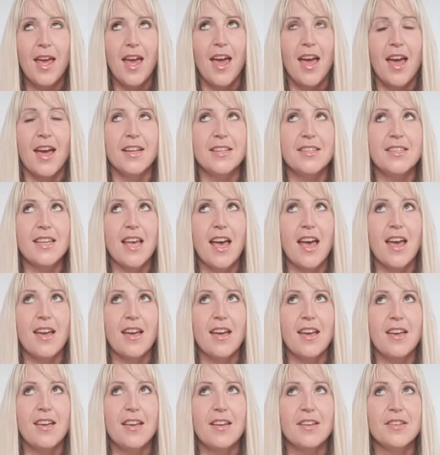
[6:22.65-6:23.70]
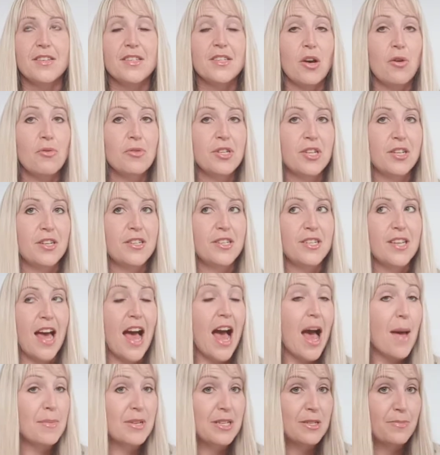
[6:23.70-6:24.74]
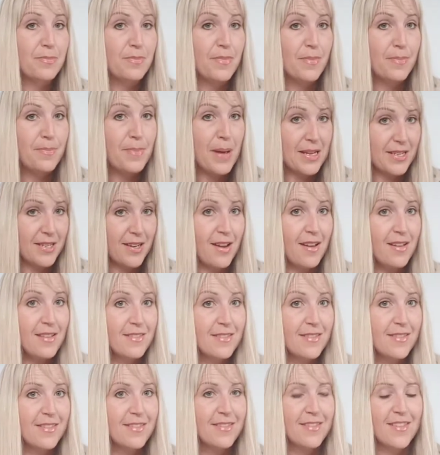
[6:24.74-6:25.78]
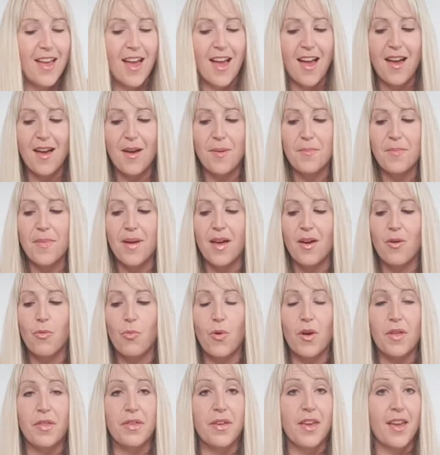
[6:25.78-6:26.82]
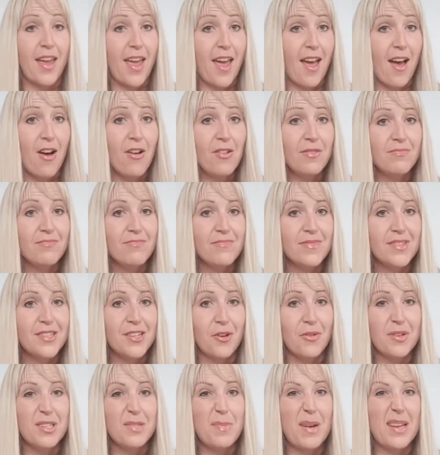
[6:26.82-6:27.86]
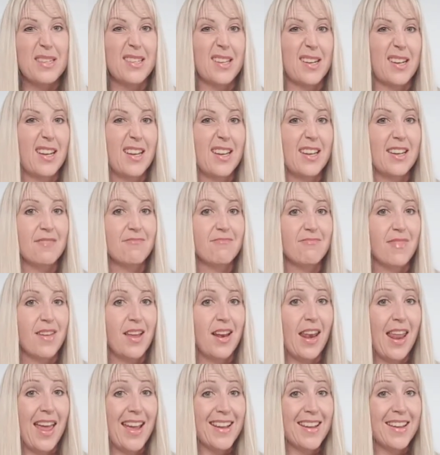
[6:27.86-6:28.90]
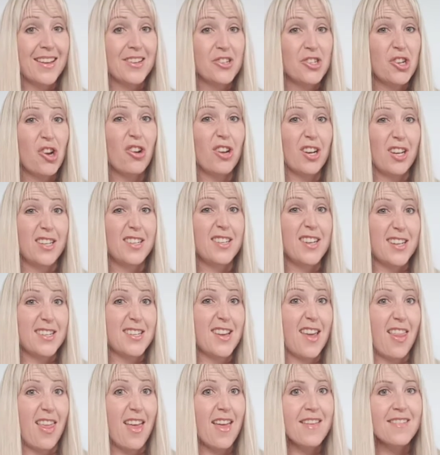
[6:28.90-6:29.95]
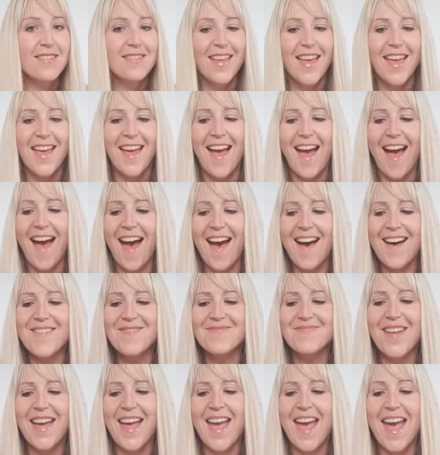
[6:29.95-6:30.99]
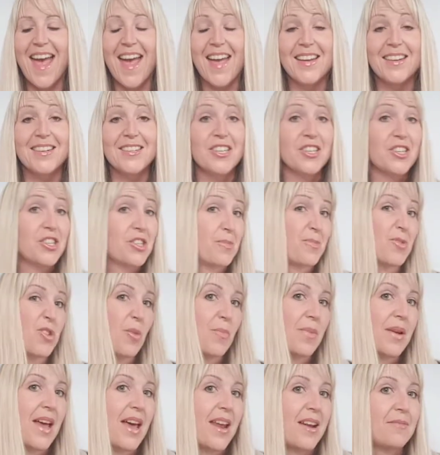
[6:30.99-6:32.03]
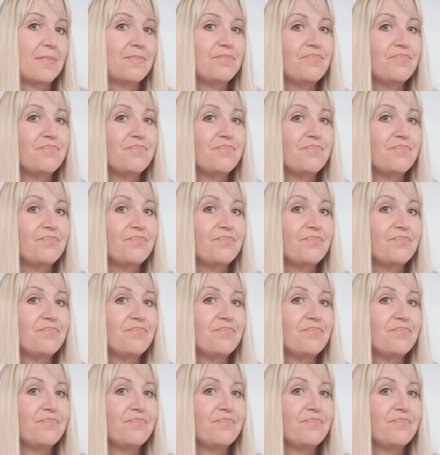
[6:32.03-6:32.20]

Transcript: it's a salted almond butter with cacao, so it's basically like chocolate Nutella, and some chopped banana.